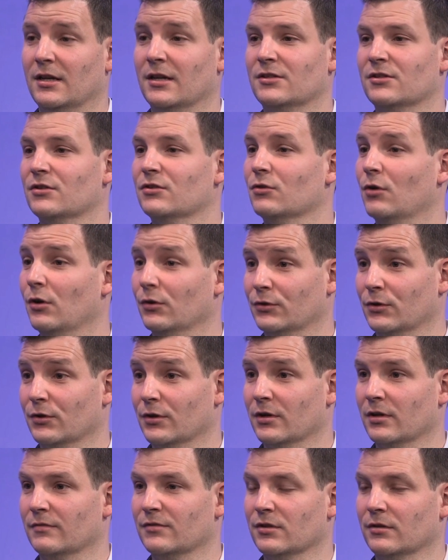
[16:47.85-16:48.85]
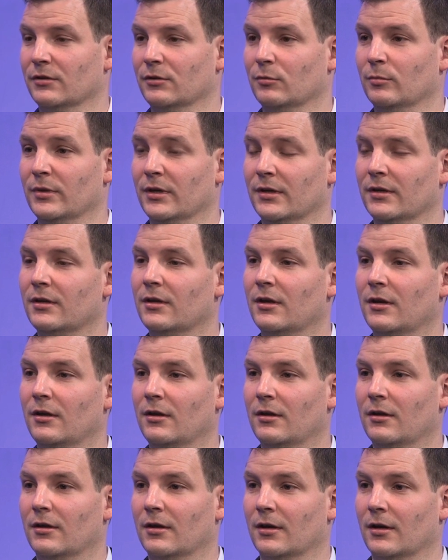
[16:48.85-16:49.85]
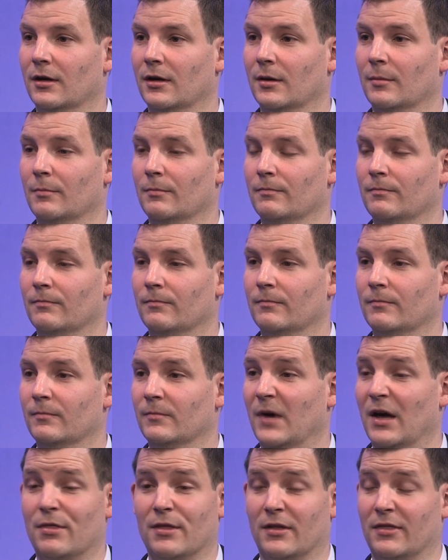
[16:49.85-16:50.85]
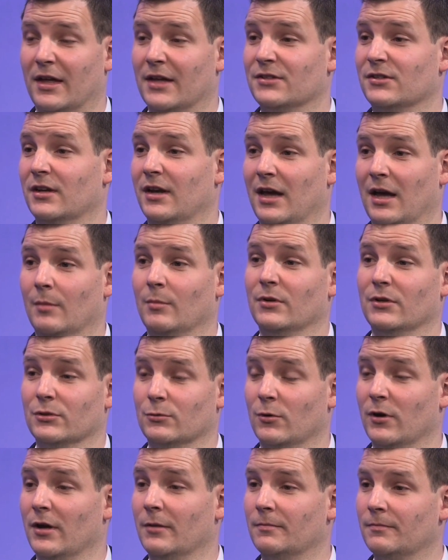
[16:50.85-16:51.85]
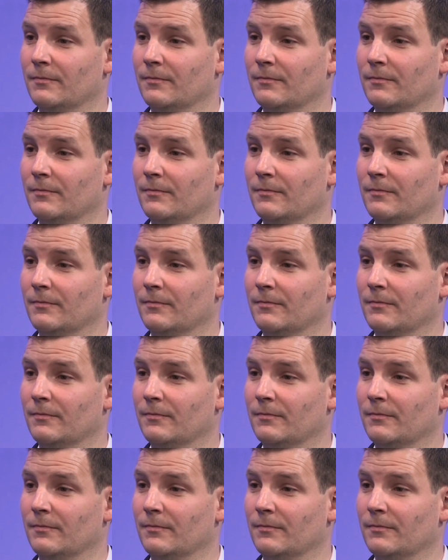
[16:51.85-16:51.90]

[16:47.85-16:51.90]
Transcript: gets into alternatives a little bit. I think that's going to happen as well.